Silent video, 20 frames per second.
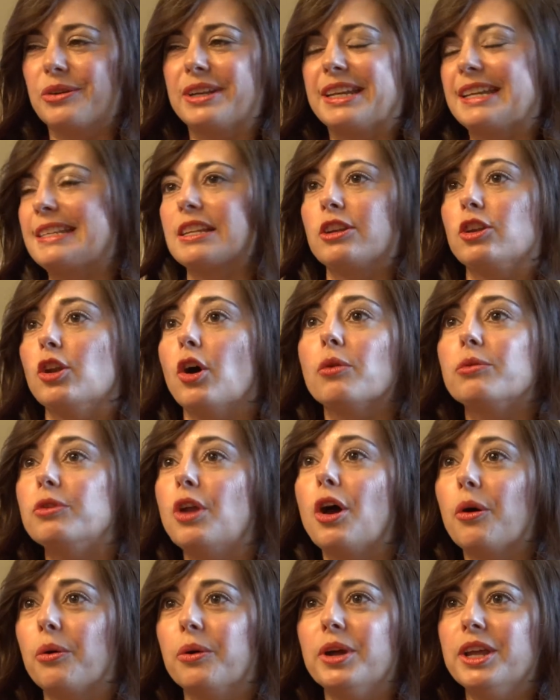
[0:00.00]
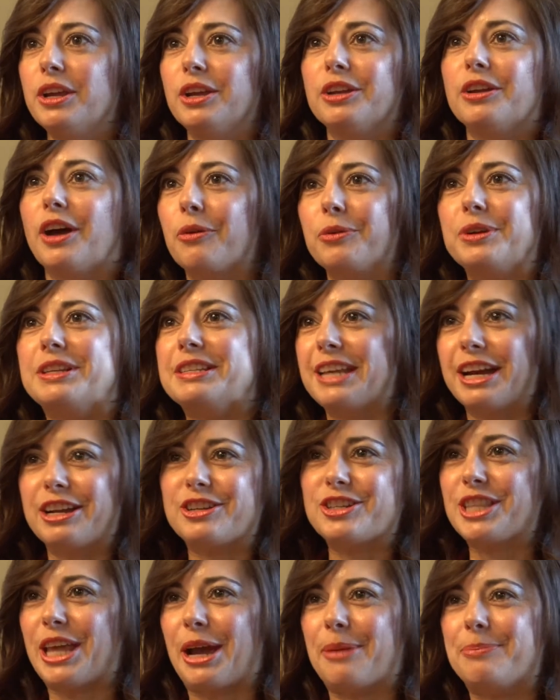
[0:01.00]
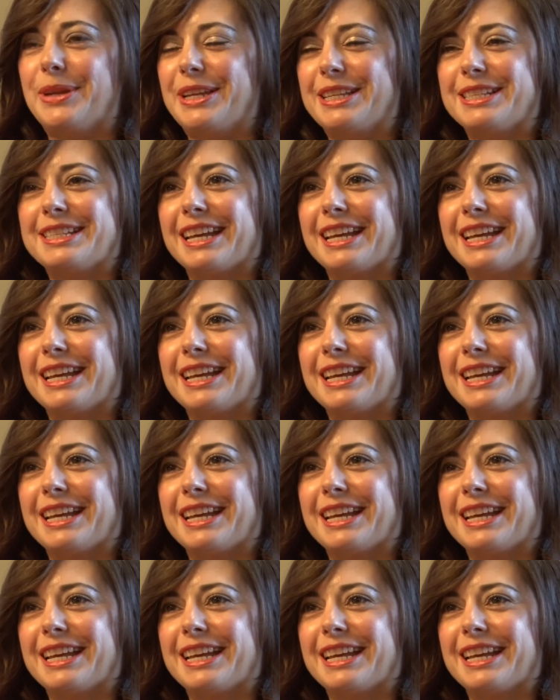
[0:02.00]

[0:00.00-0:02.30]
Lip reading: And I said, no, I wouldn't touch that piece.